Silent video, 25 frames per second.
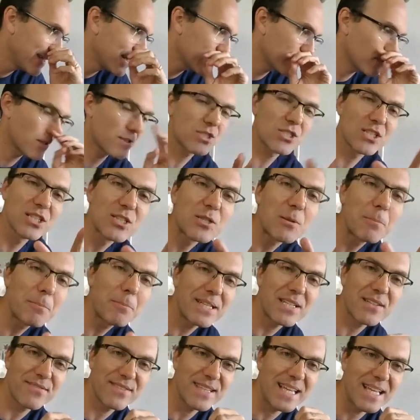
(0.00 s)
So there's a little
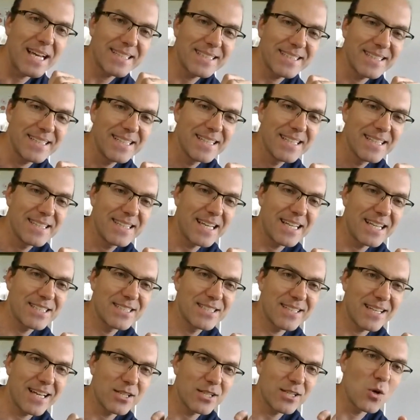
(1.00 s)
bit of that
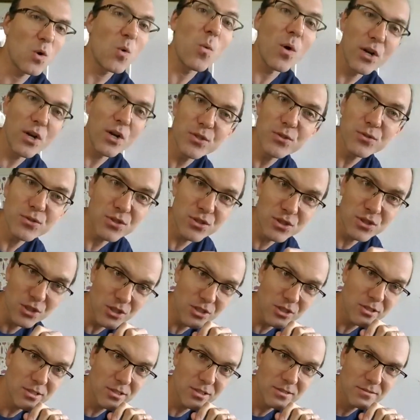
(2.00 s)
I don't want you to
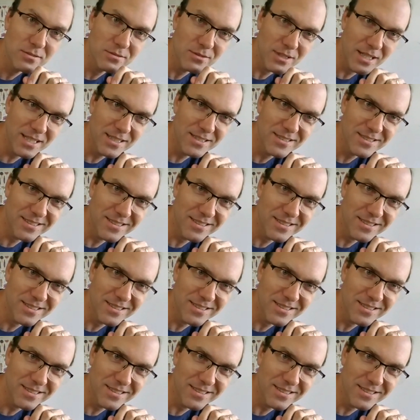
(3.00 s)
look, right?